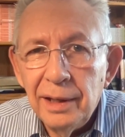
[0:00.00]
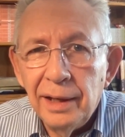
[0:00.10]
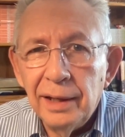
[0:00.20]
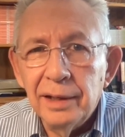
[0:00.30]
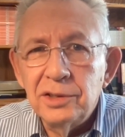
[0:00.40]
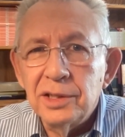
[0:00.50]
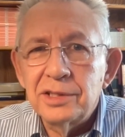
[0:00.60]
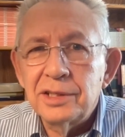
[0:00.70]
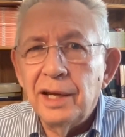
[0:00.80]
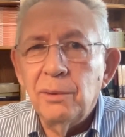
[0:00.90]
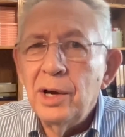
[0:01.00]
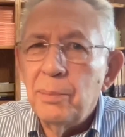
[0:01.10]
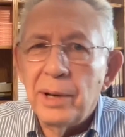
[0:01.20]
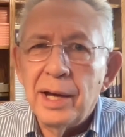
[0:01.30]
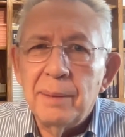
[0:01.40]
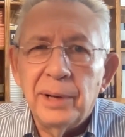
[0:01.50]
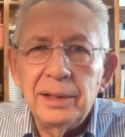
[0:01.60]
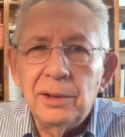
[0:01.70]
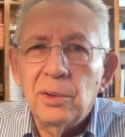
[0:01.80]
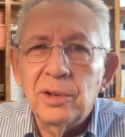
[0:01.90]
and just say, "Well, Bob, I
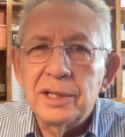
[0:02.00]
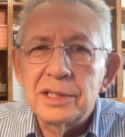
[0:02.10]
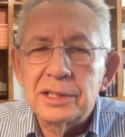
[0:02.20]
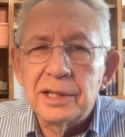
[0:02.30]
noticed.